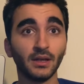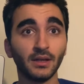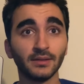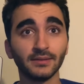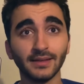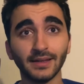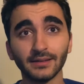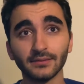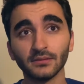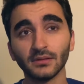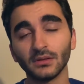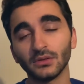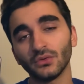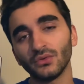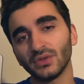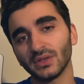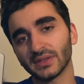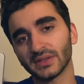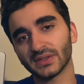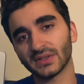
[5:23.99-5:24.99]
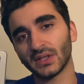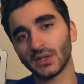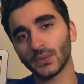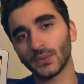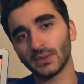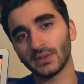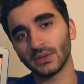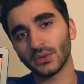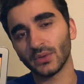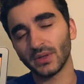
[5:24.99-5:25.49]
Then you can start
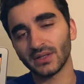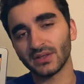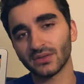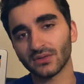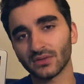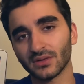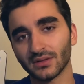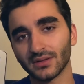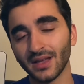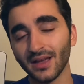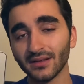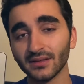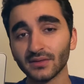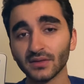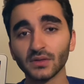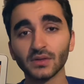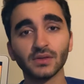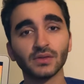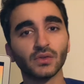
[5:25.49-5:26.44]
with the questions and answers.